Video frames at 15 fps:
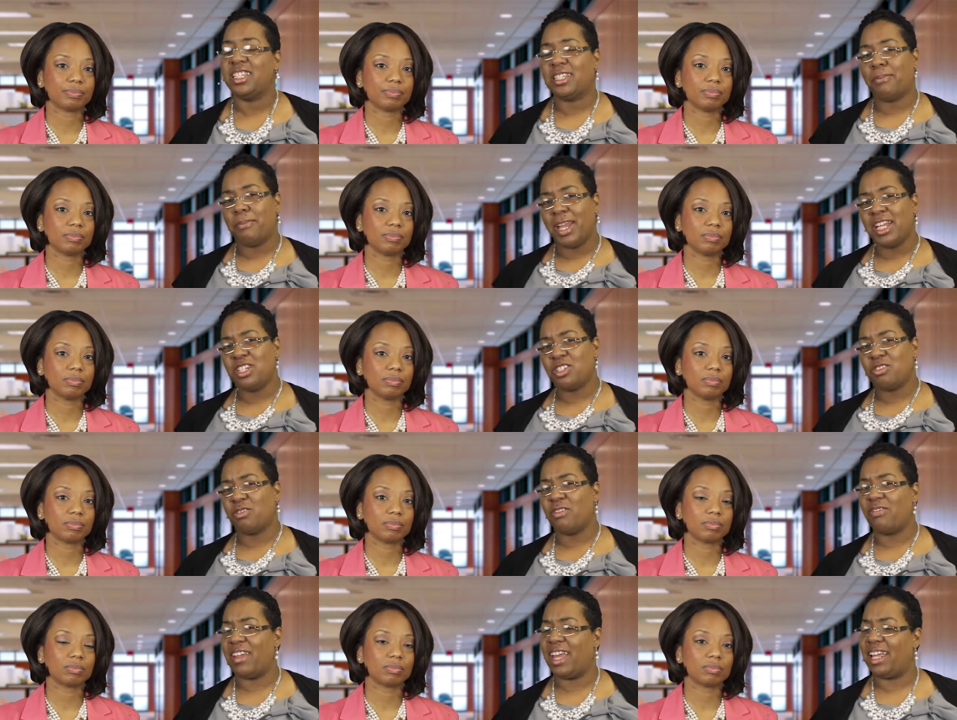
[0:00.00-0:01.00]
Speaker 1: to make sure
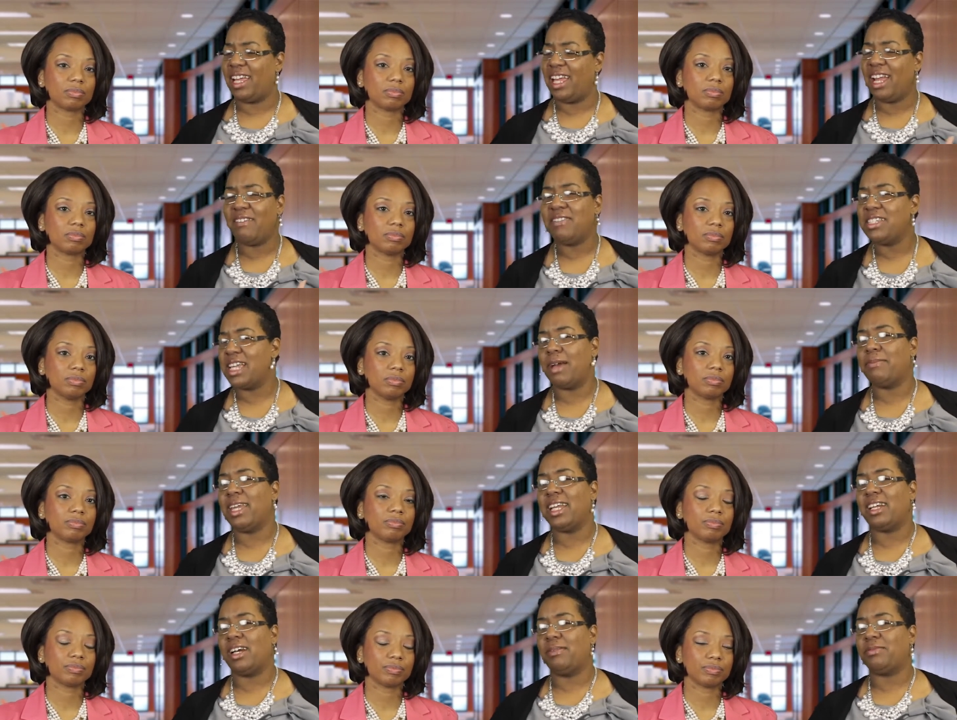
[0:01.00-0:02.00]
that every time they
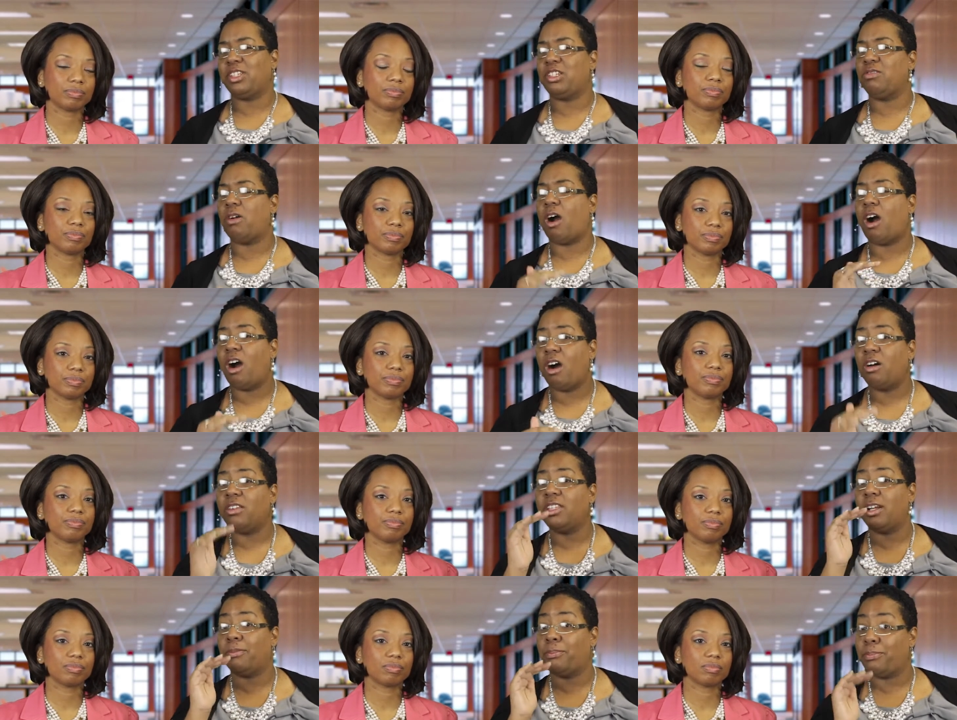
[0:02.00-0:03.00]
come to you, all
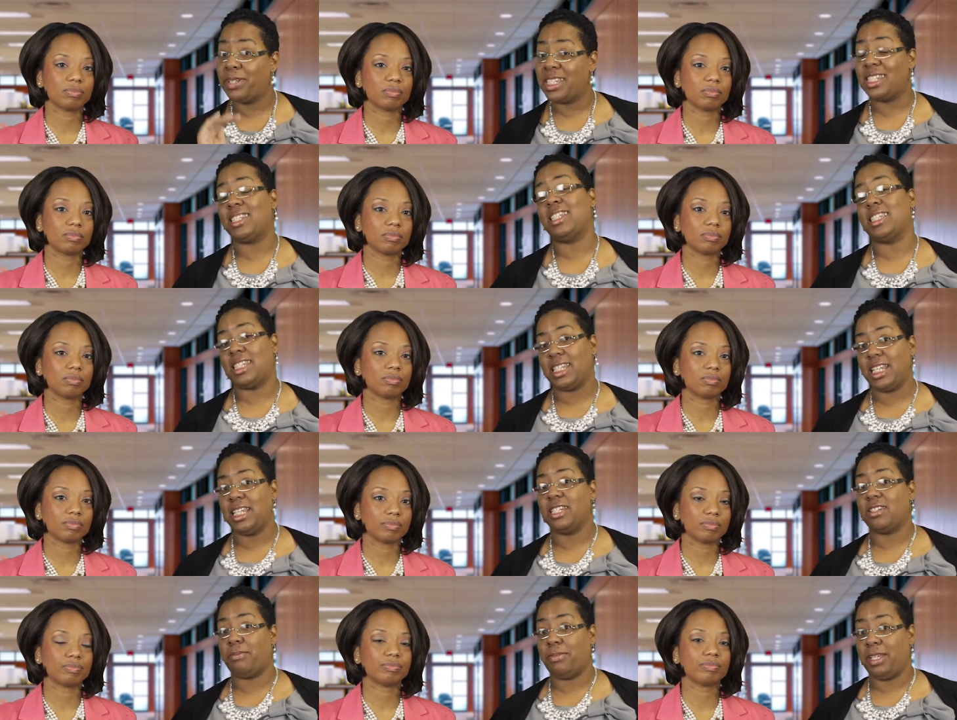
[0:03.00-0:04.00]
their business
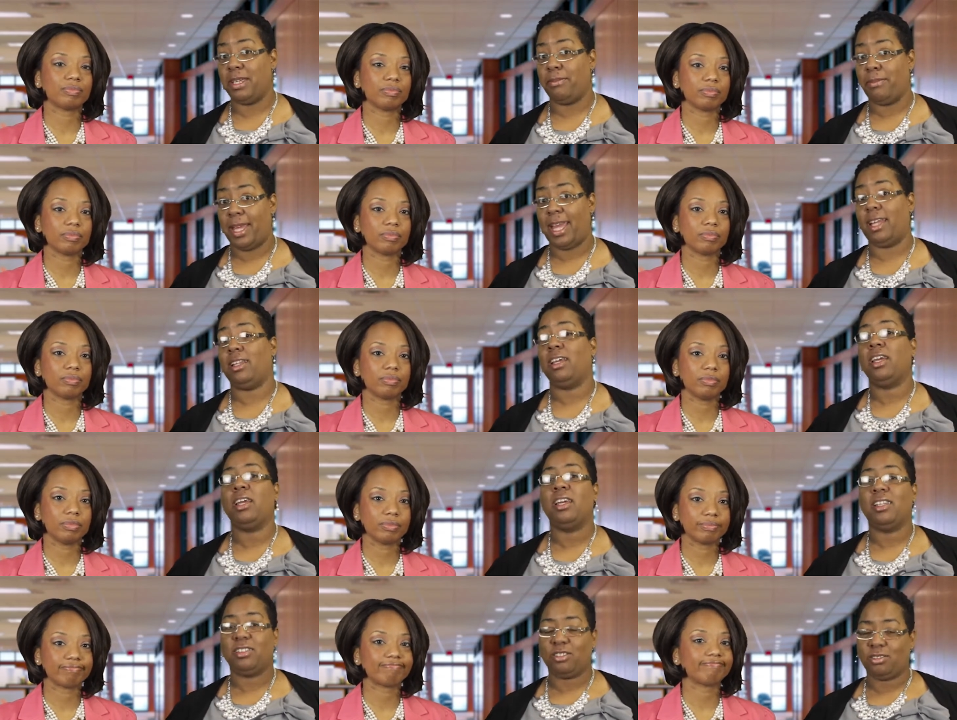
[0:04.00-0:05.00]
needs are being met.
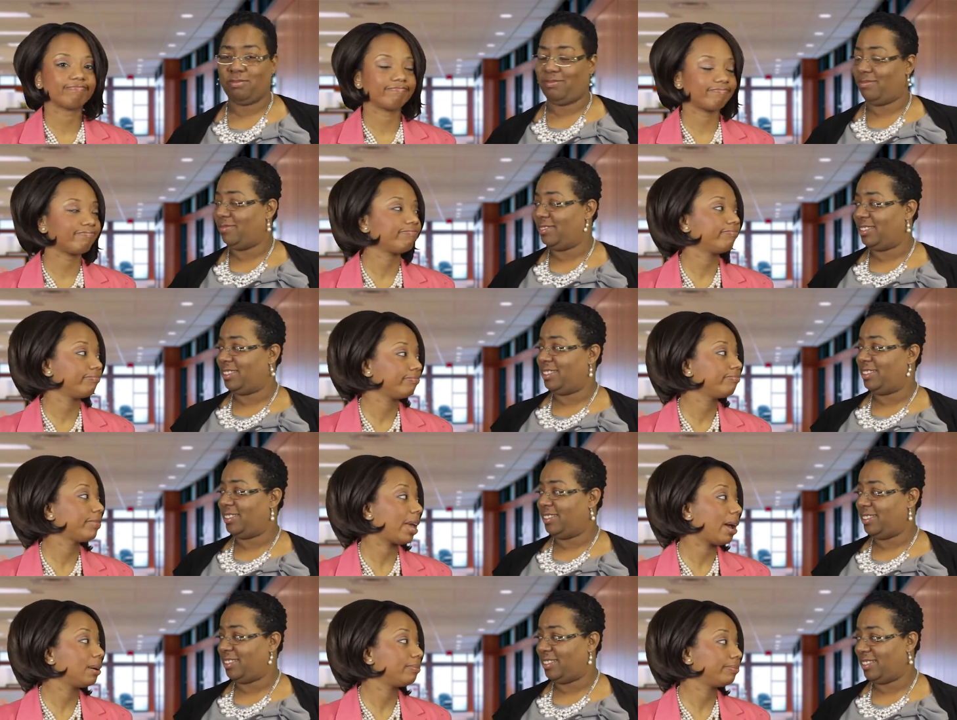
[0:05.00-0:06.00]

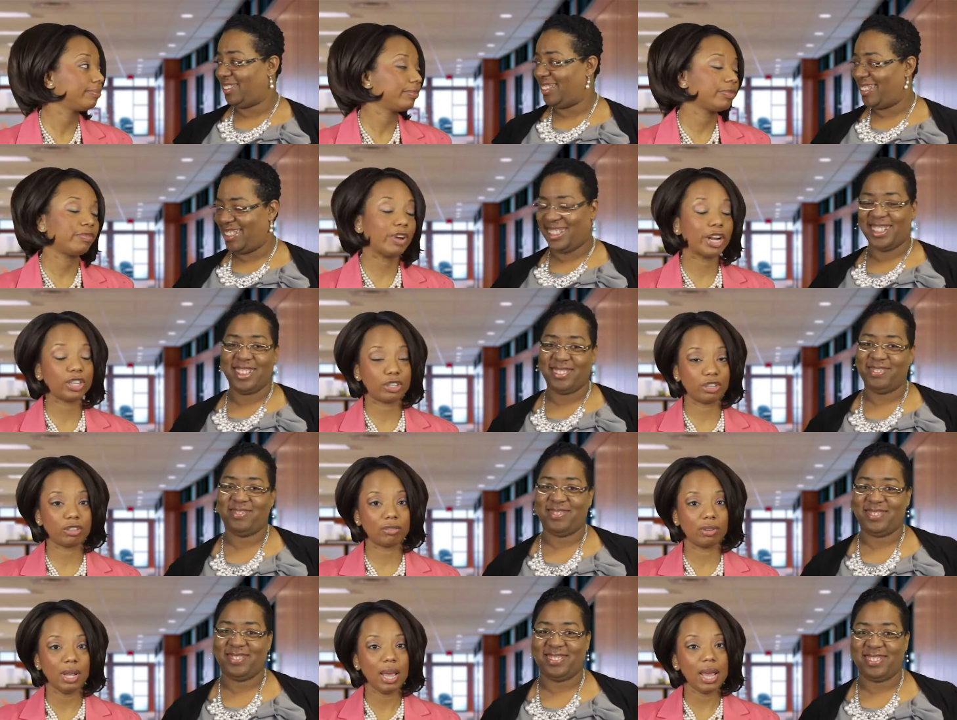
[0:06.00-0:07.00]
Speaker 2: Yeah, very true.
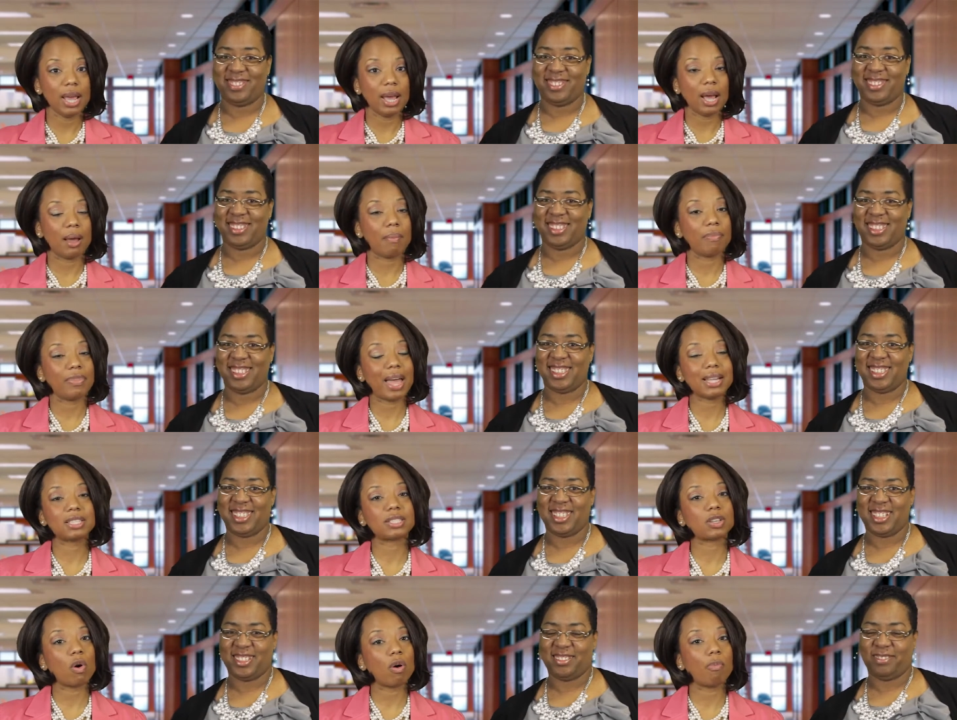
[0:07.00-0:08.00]
Um, that's
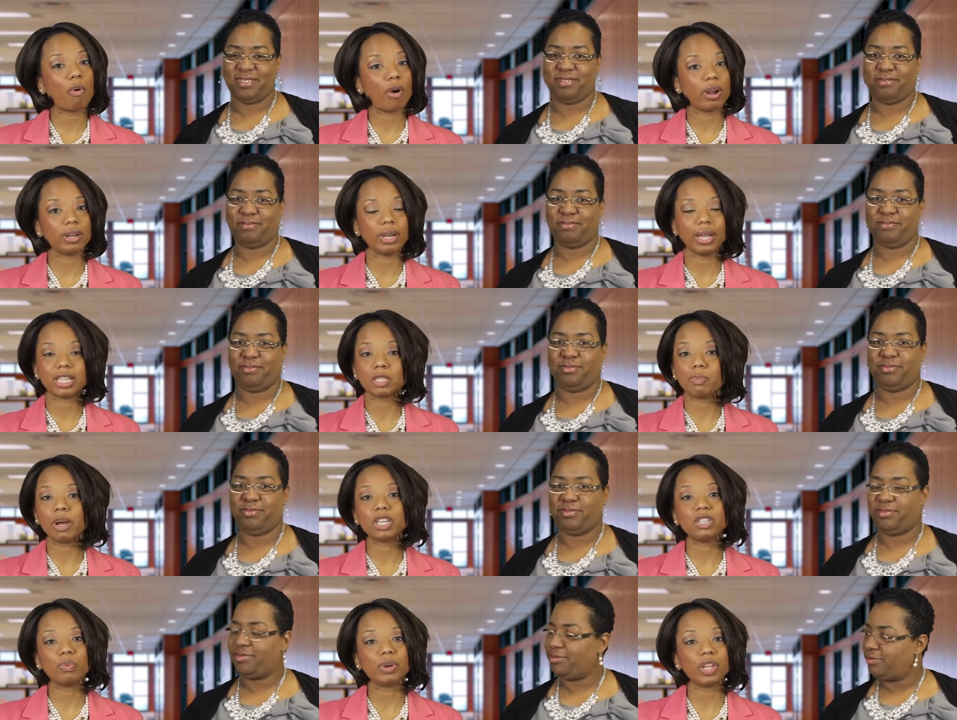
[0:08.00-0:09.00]
so important,
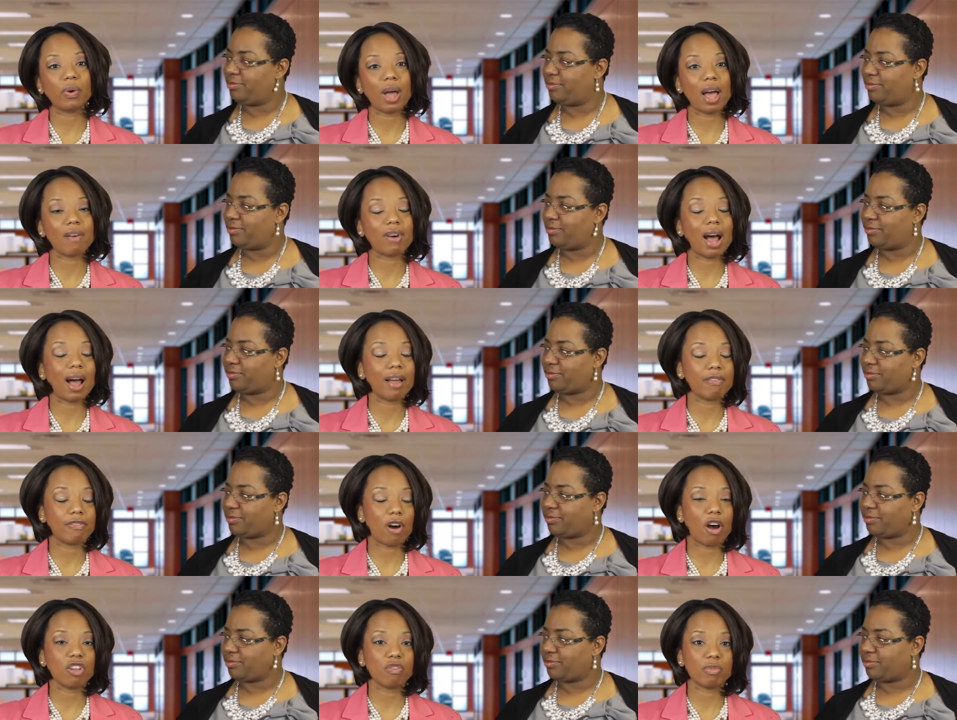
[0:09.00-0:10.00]
especially when you have a high
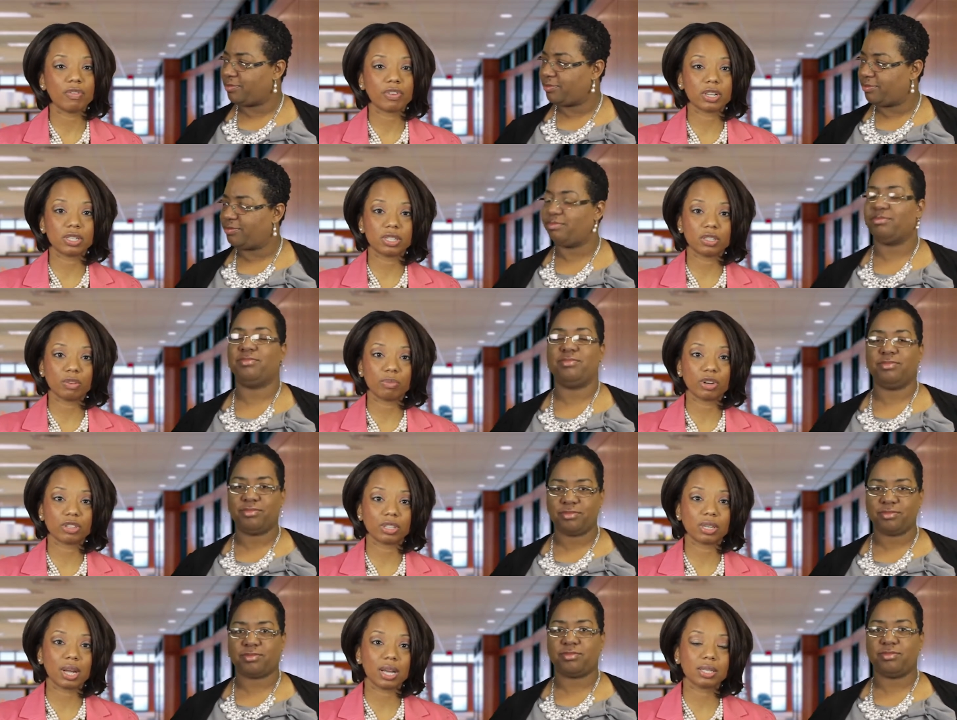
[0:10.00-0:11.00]
volume of consumers
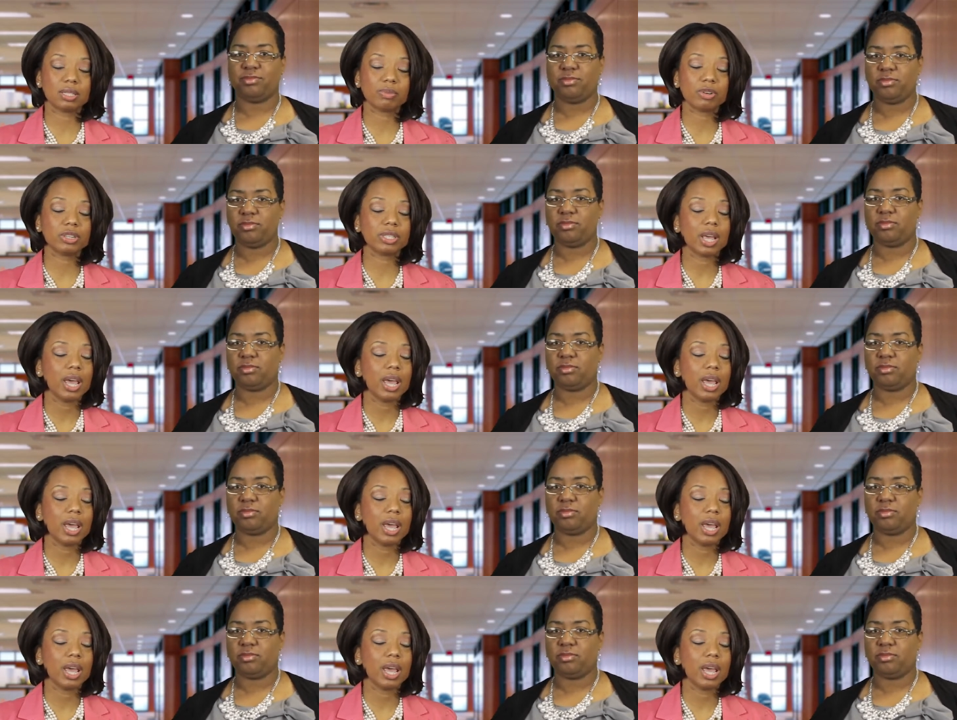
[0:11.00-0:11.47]
and customers.